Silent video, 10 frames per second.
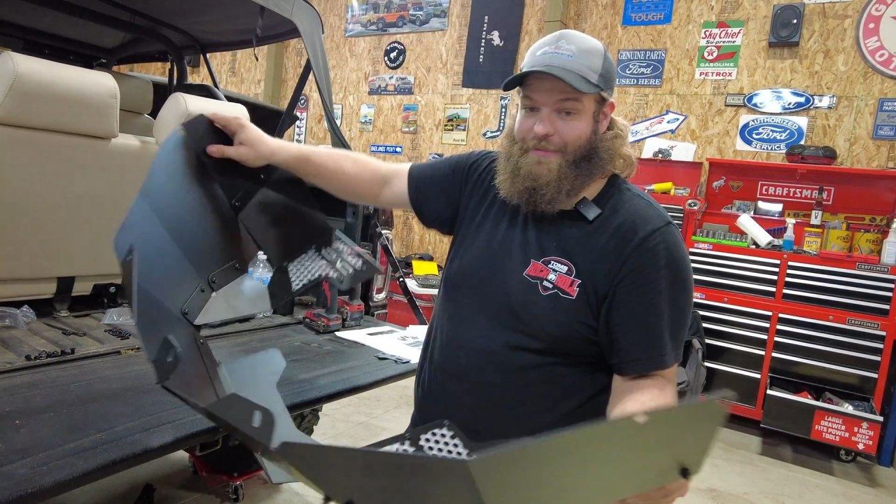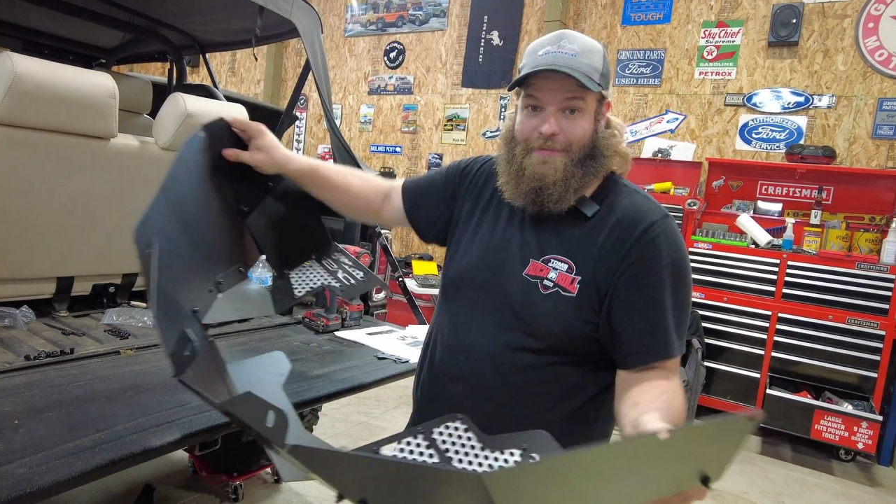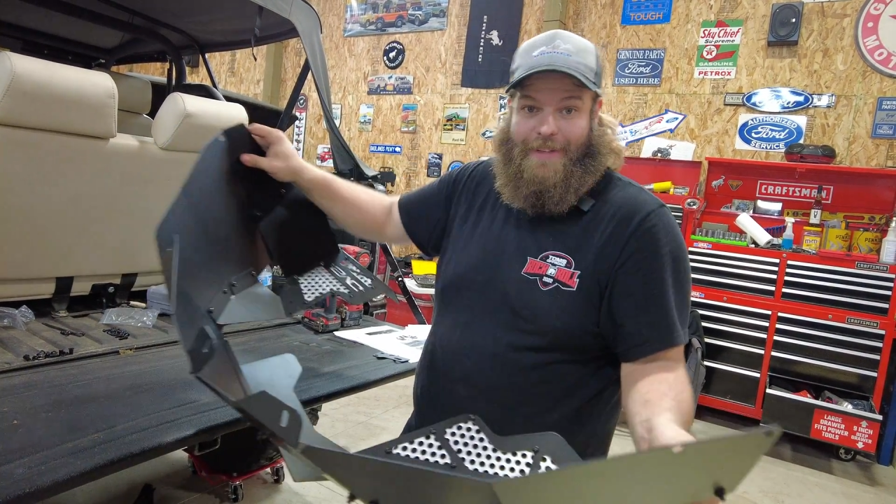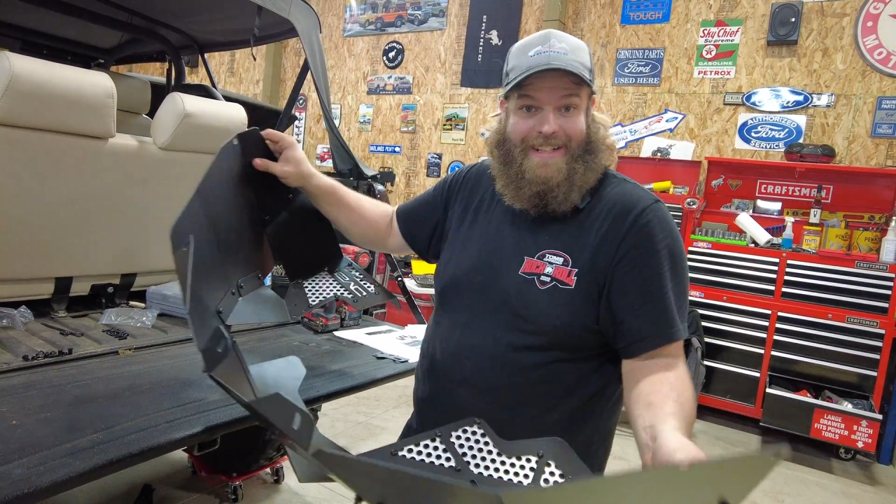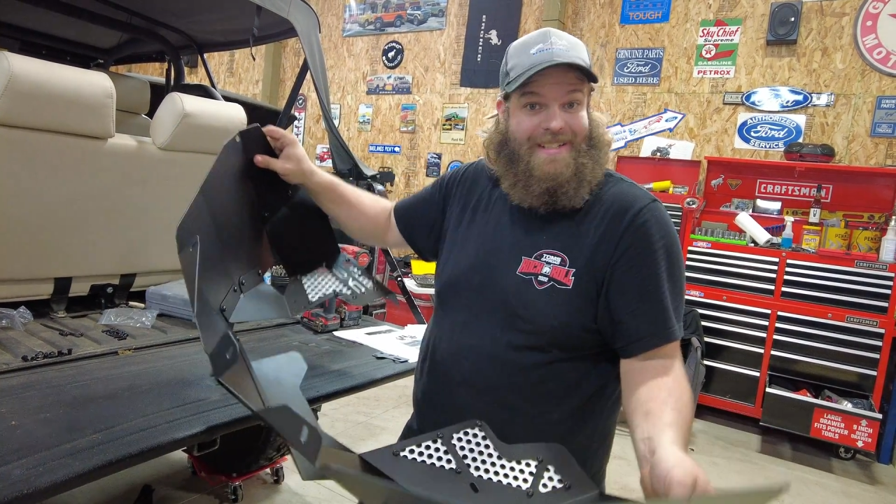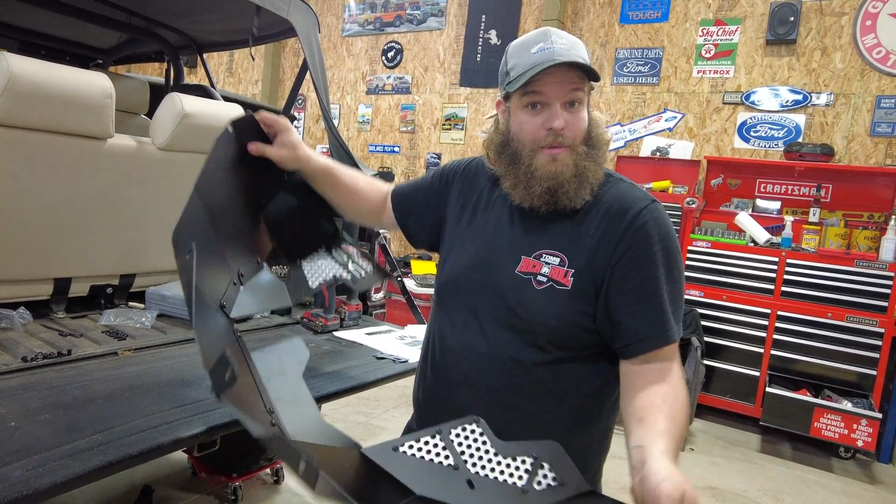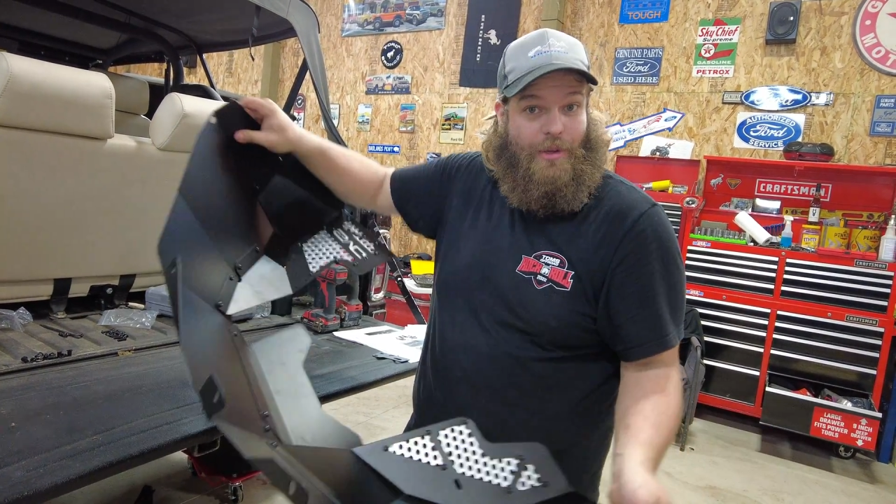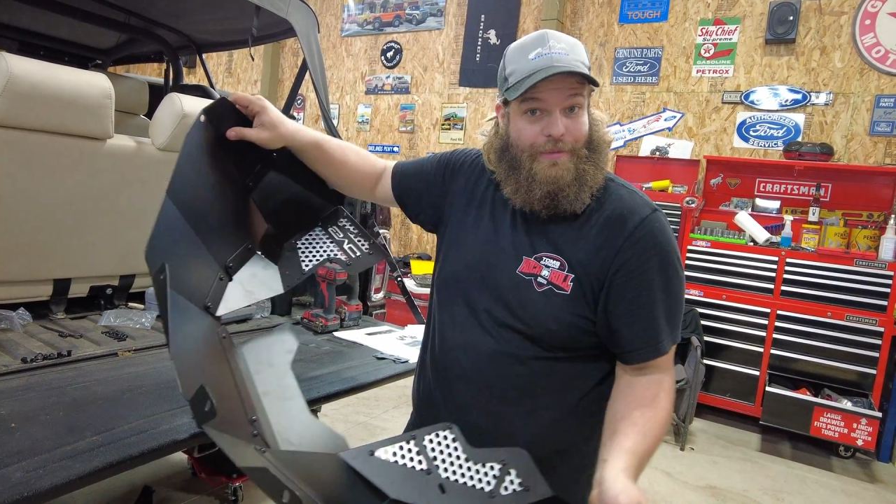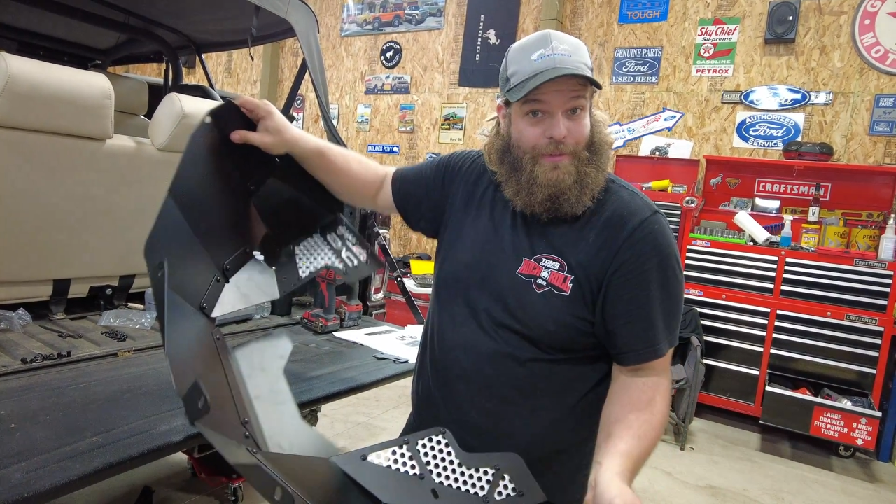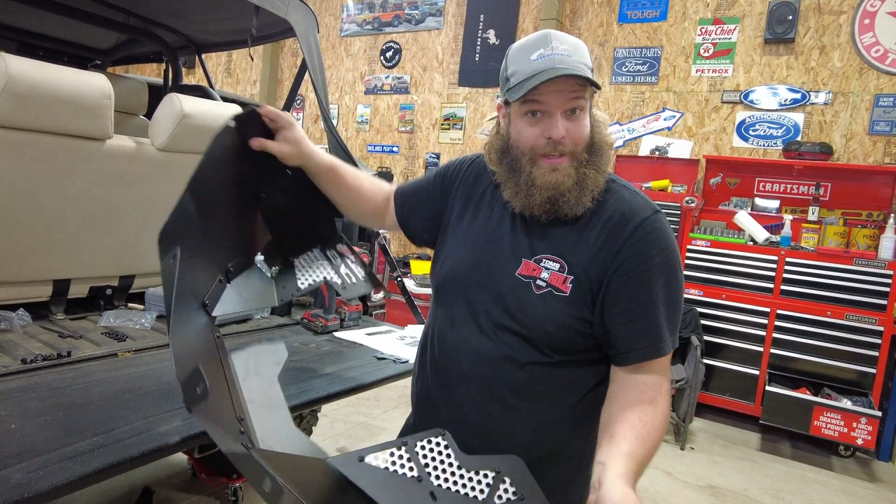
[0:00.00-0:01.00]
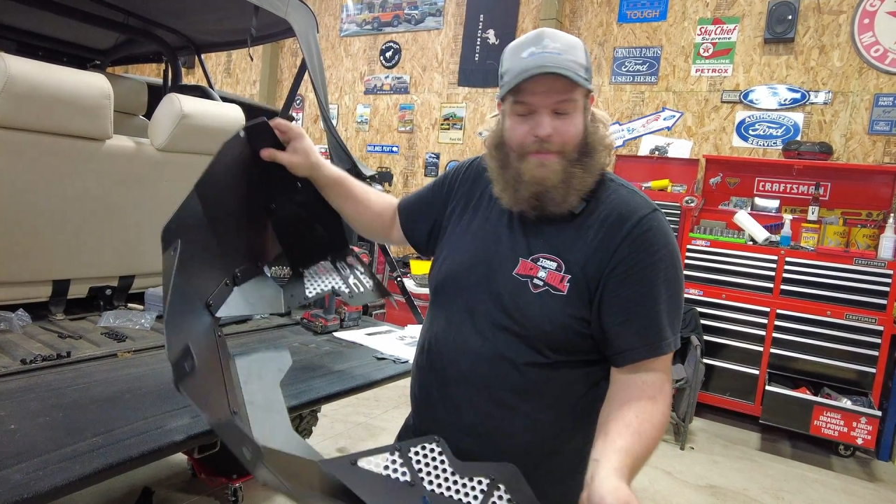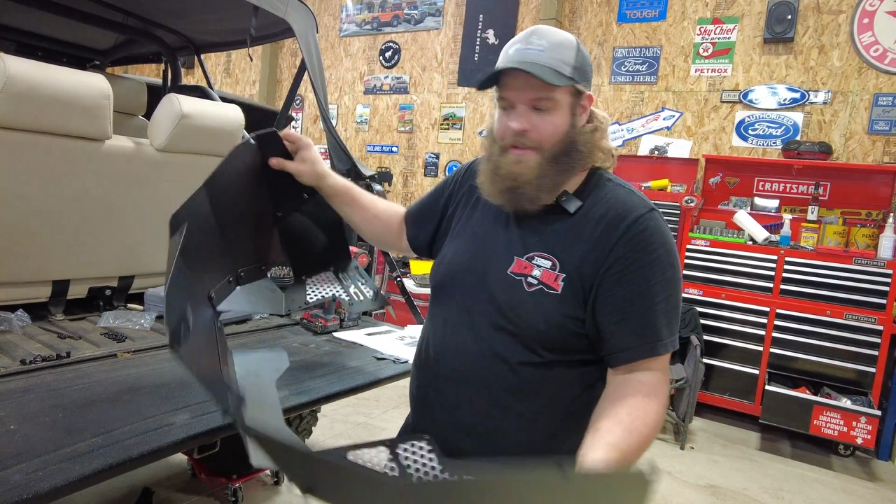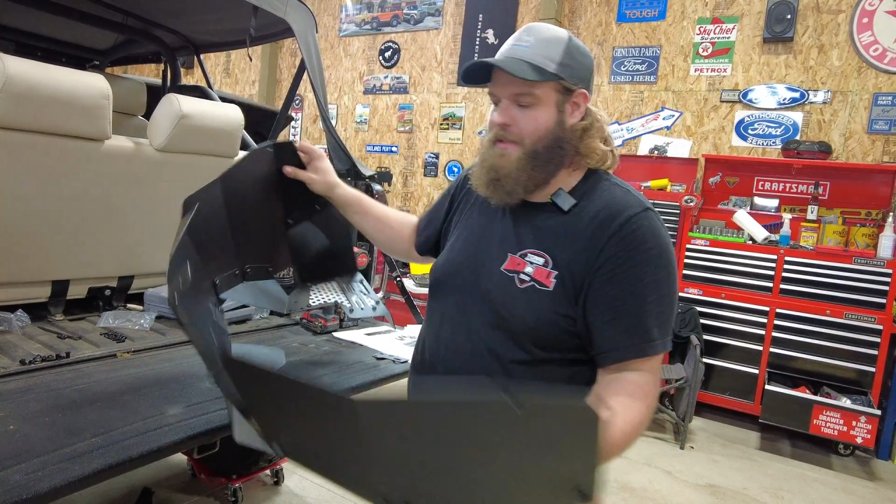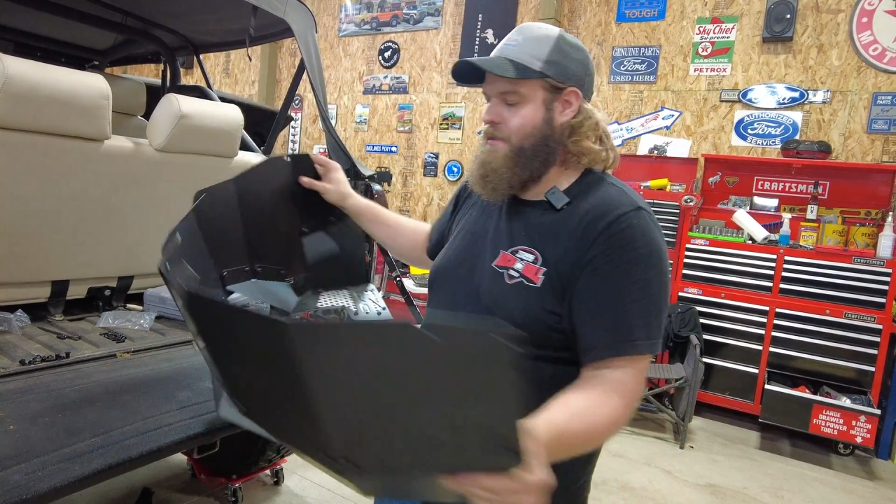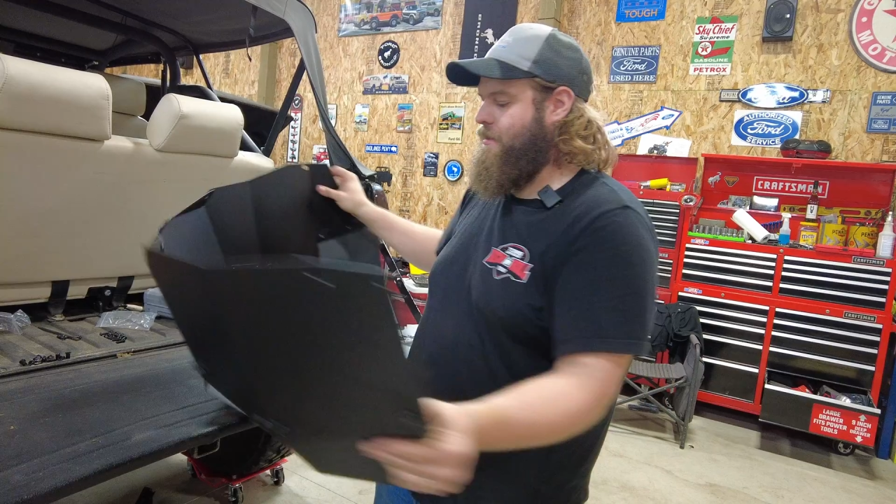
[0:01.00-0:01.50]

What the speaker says: flexible and forgiving.